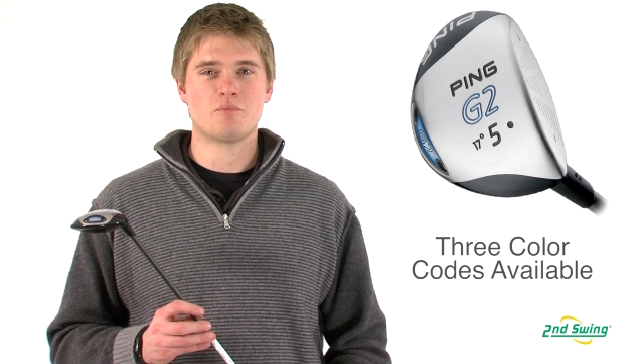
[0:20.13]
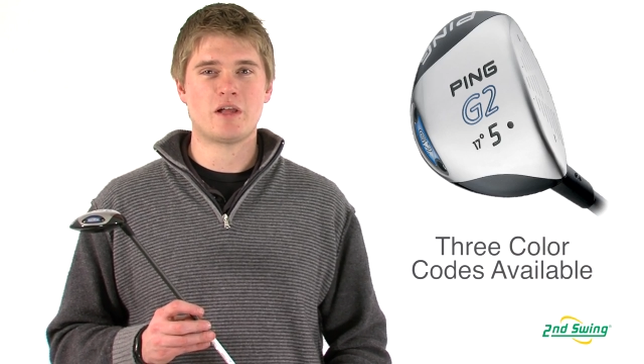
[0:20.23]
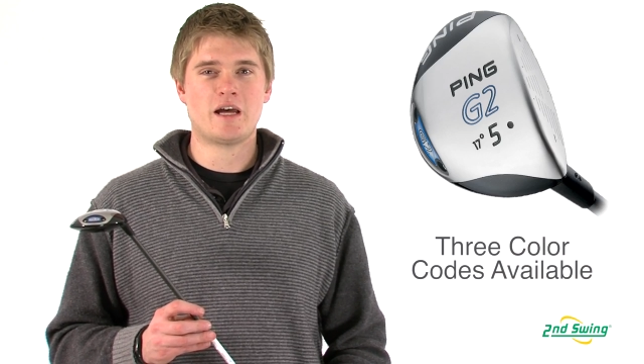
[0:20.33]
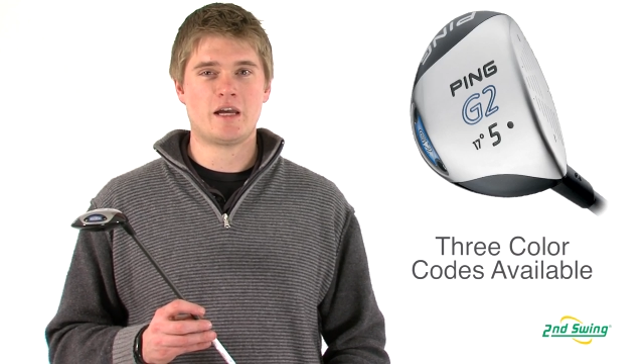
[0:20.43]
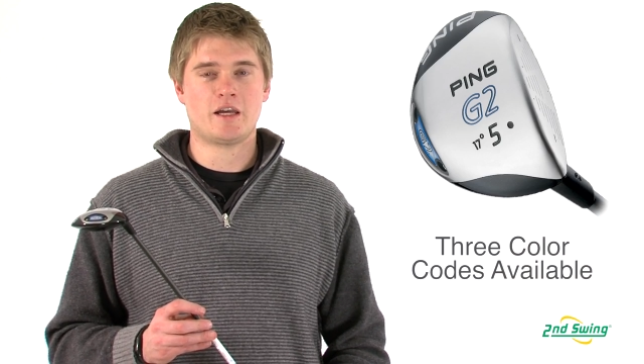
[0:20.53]

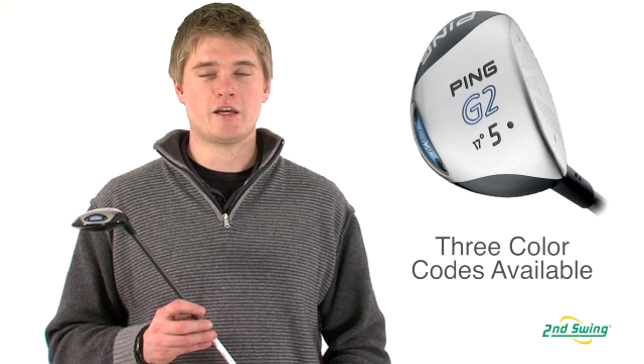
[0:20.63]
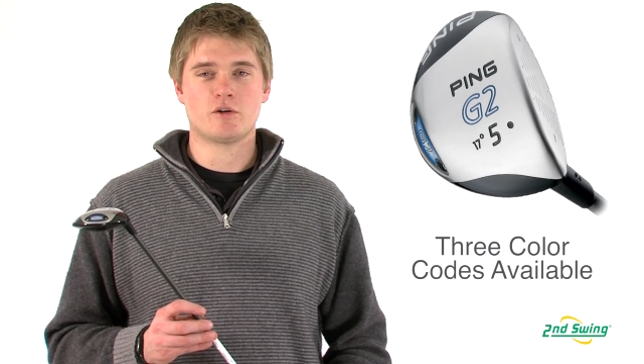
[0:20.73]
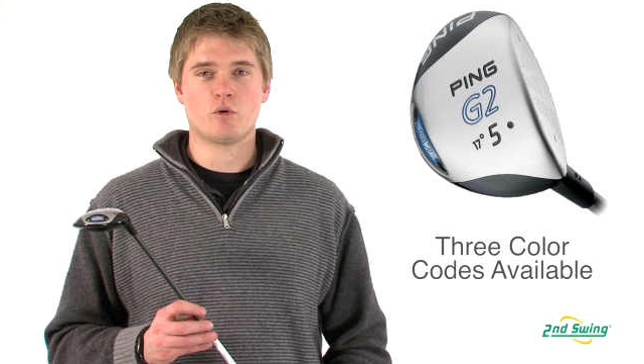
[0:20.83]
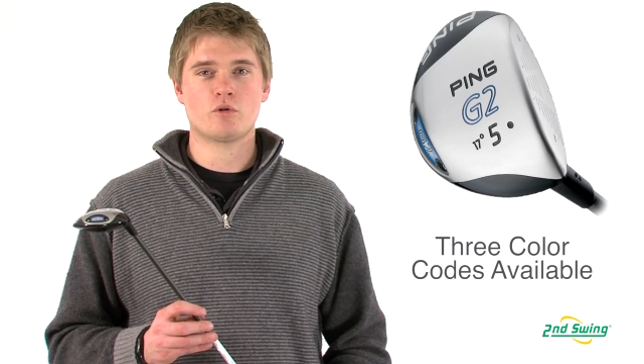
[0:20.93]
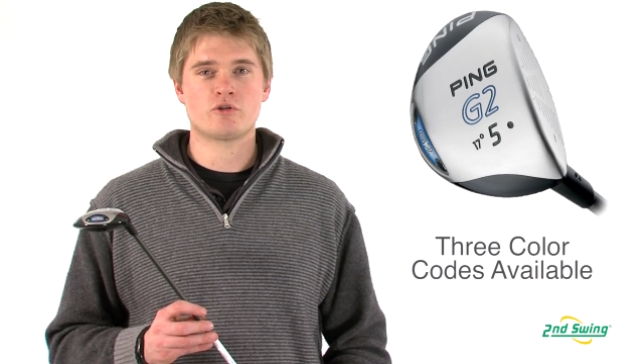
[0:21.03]
black, and
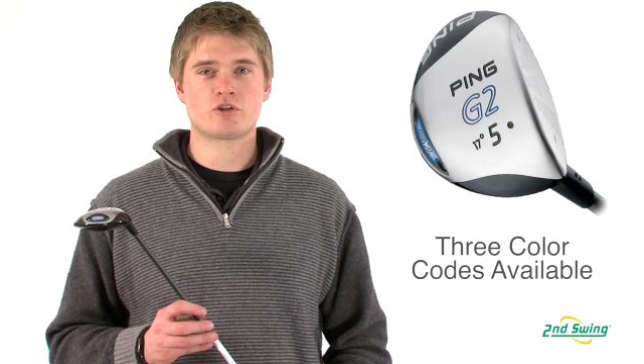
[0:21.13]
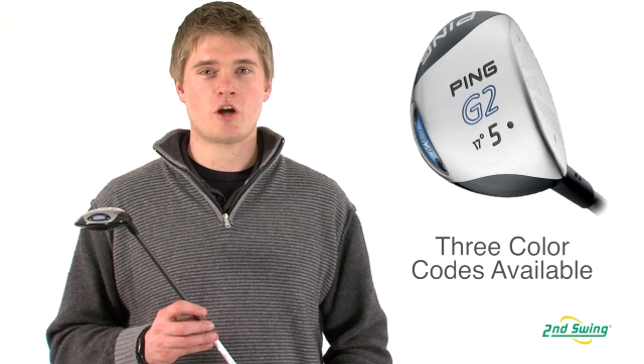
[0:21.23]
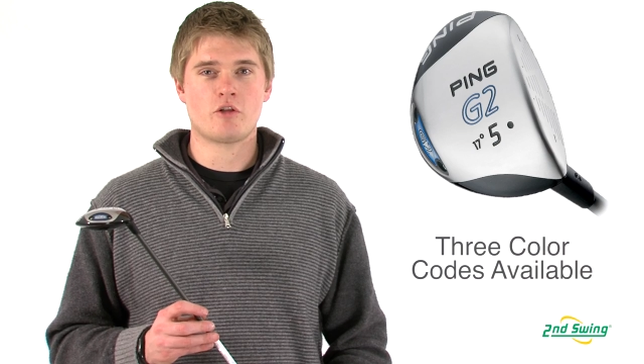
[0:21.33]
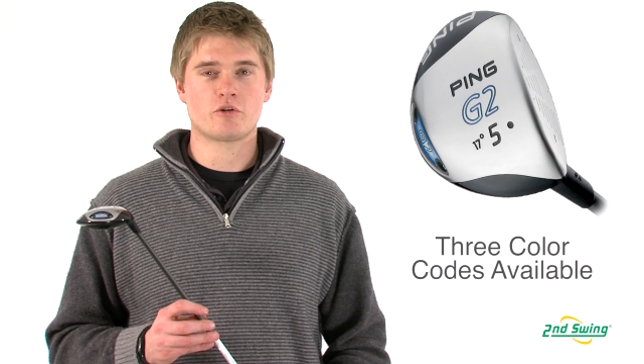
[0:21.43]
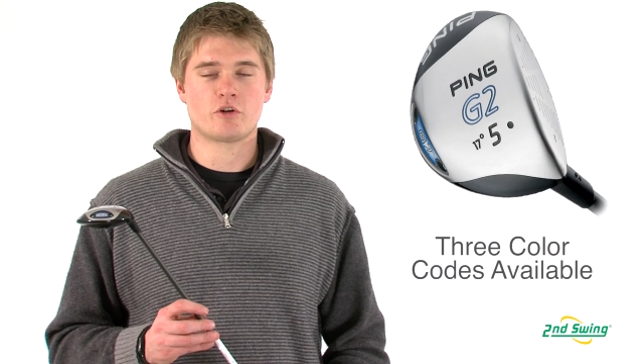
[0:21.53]
orange
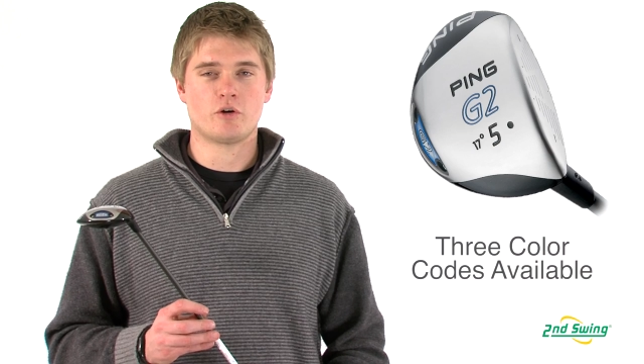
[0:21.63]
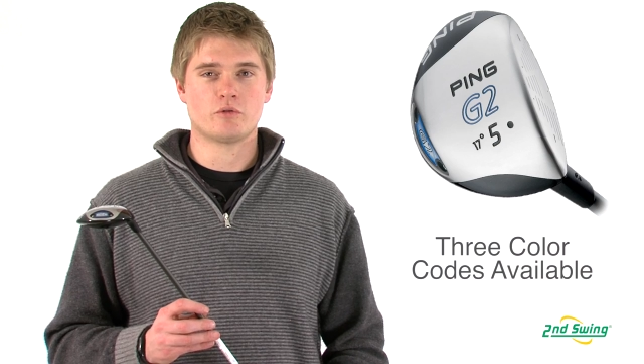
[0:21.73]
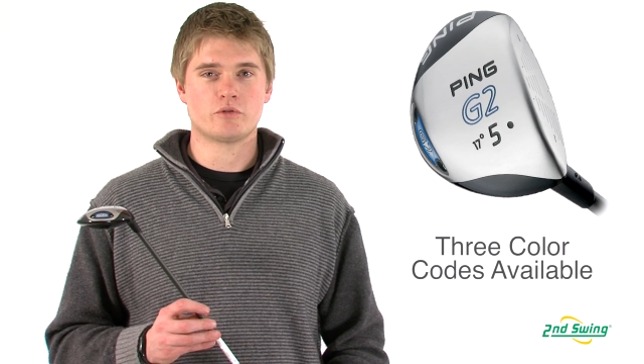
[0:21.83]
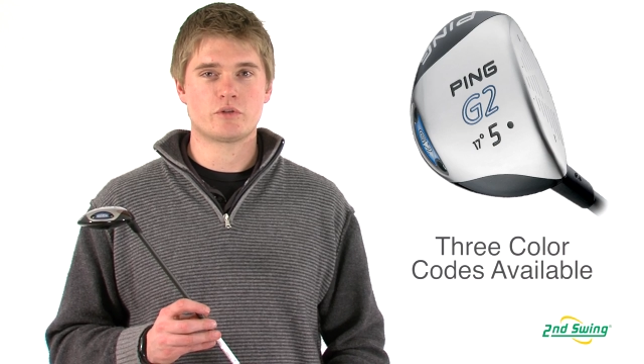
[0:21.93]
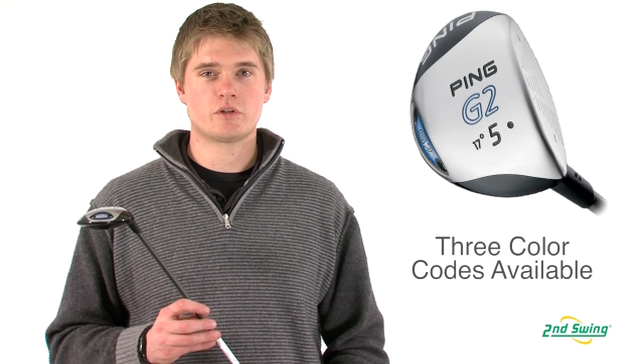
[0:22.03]
color
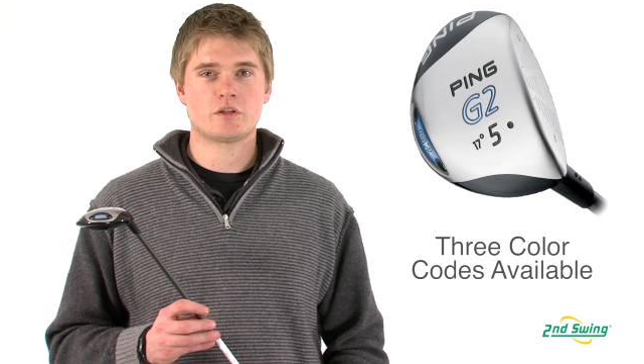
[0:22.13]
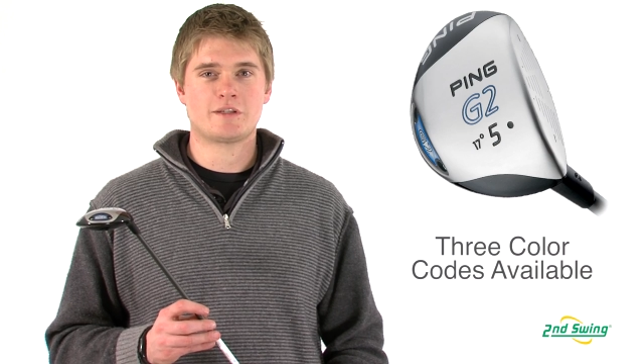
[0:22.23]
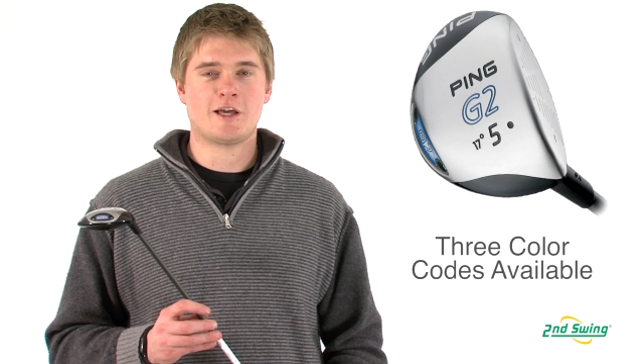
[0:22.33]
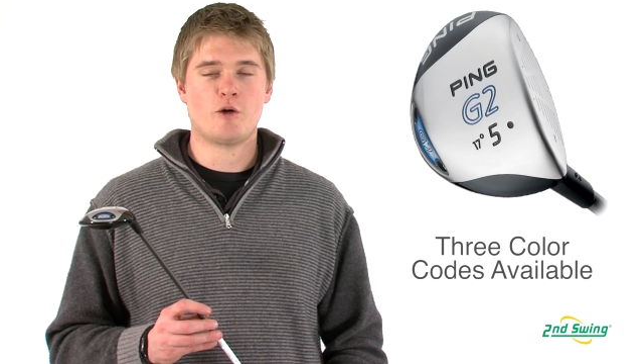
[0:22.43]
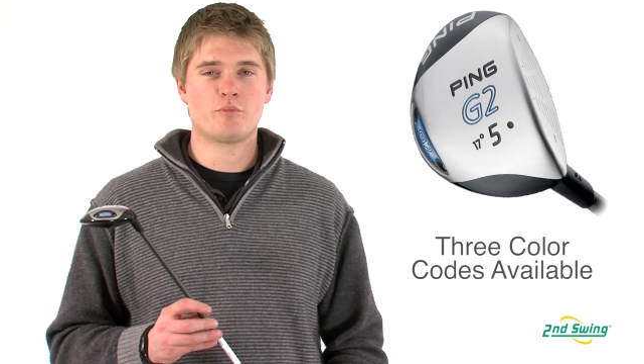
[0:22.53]
codes
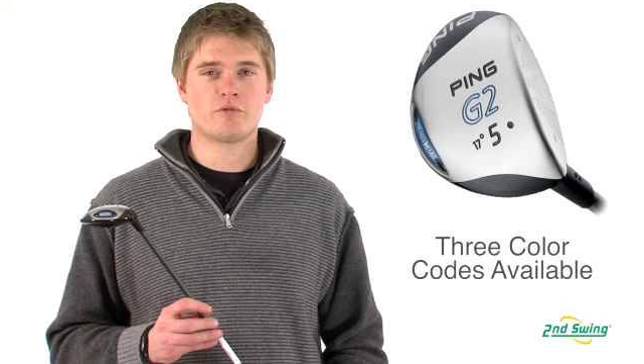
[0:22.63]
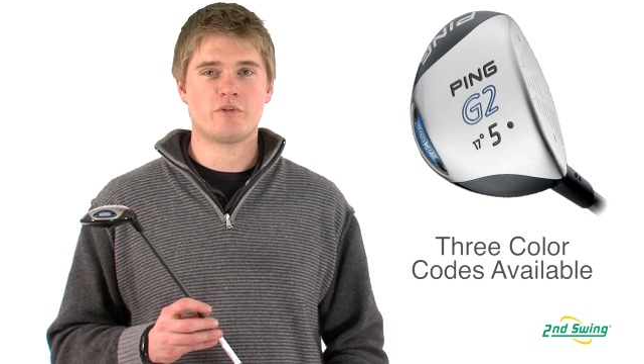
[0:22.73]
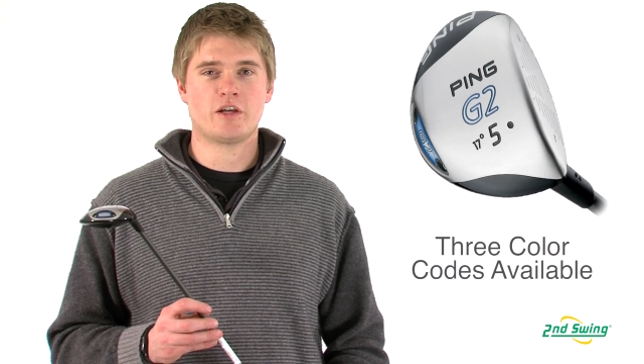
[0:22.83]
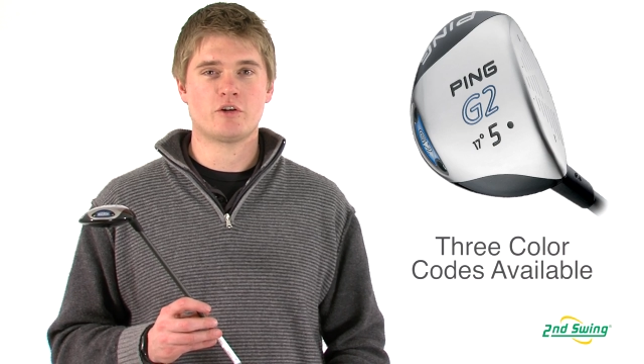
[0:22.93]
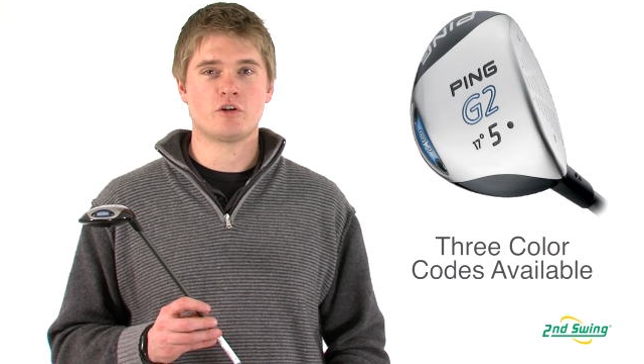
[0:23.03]
to help
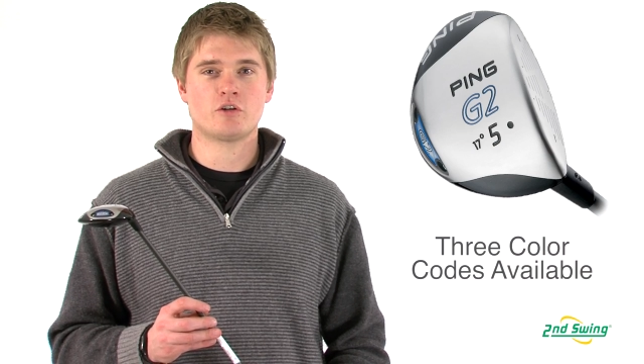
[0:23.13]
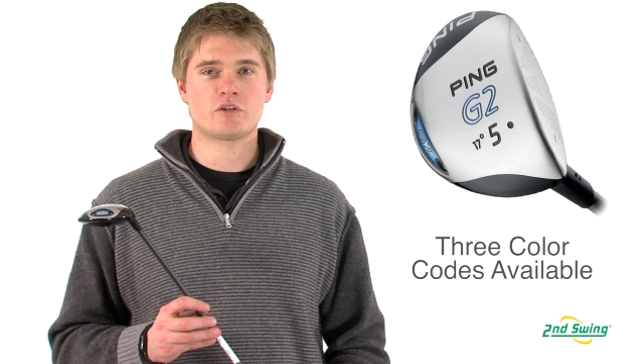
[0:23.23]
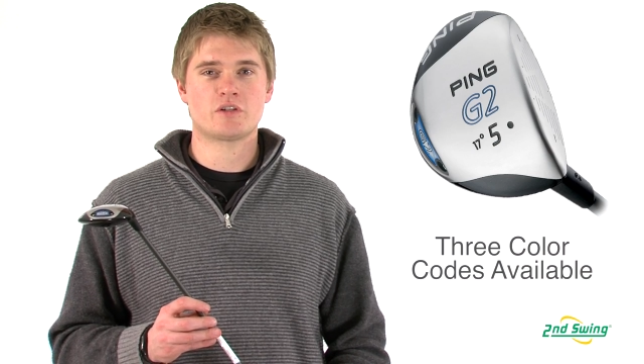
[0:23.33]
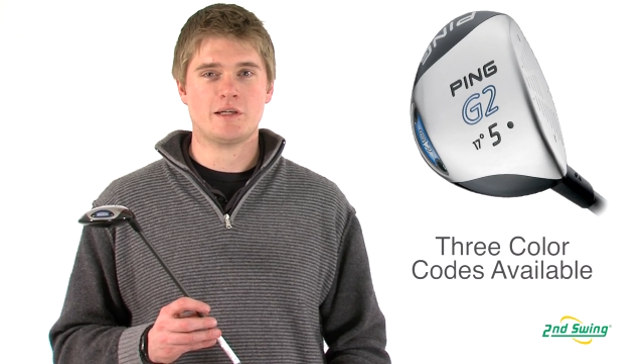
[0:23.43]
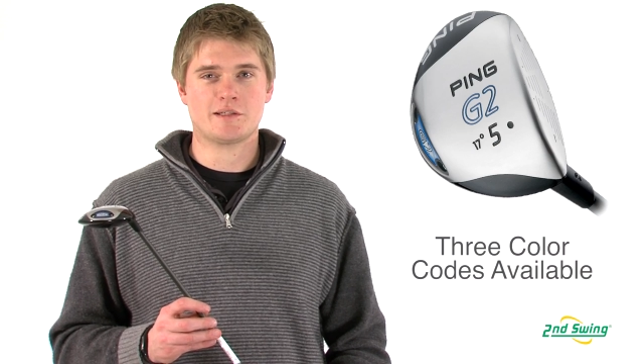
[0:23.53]
prevent
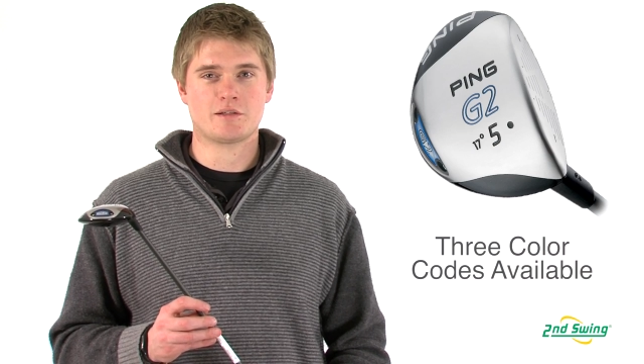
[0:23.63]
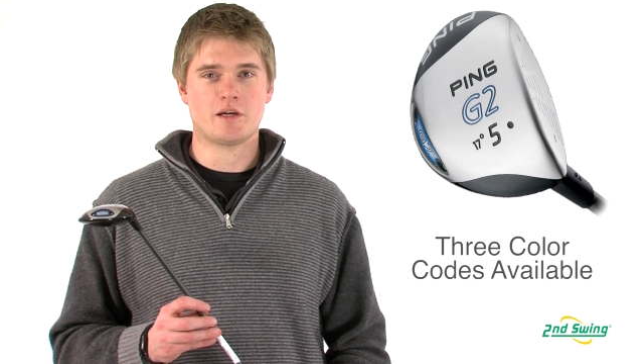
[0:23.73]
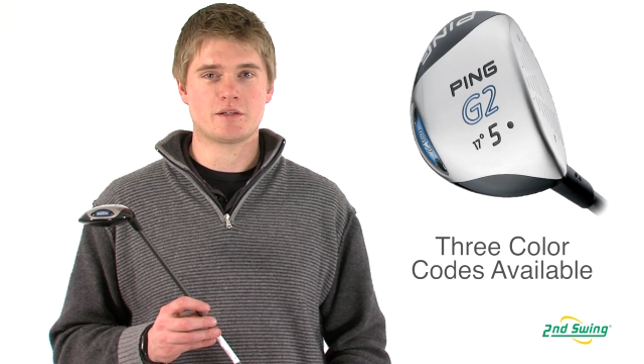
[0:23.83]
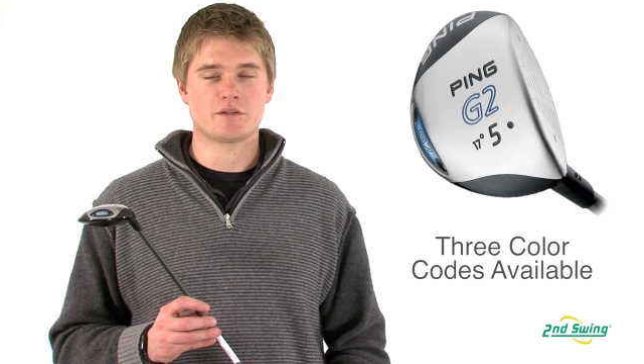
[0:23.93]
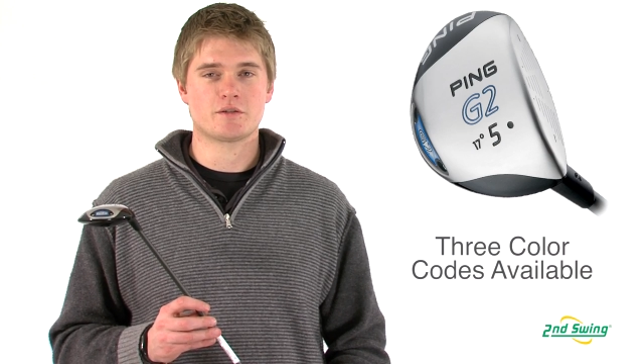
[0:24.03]
hooks and
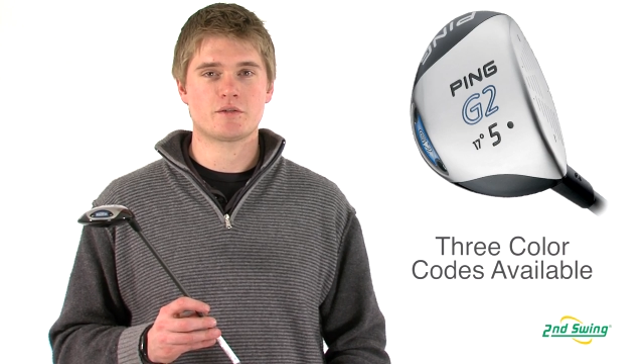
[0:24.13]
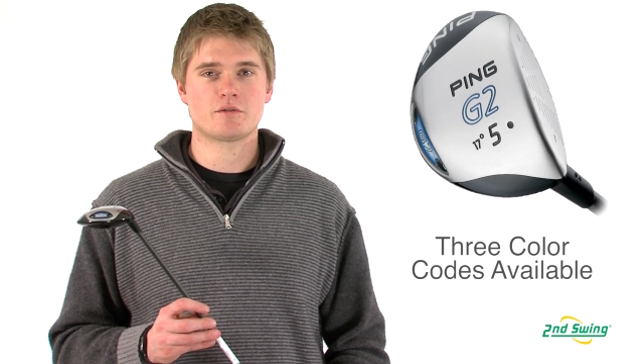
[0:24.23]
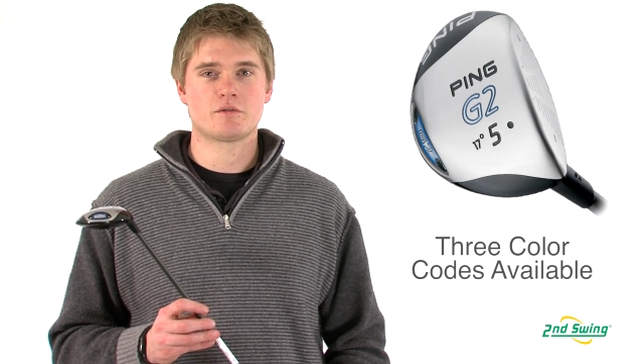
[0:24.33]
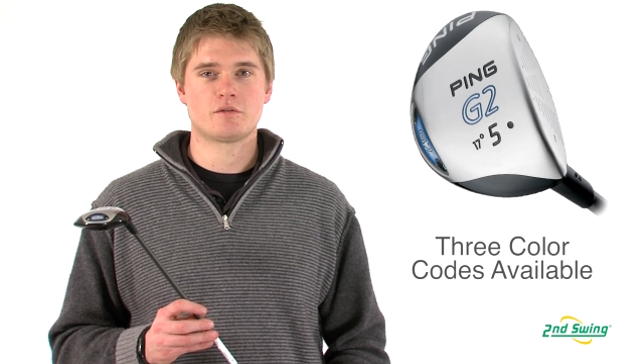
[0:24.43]
slices.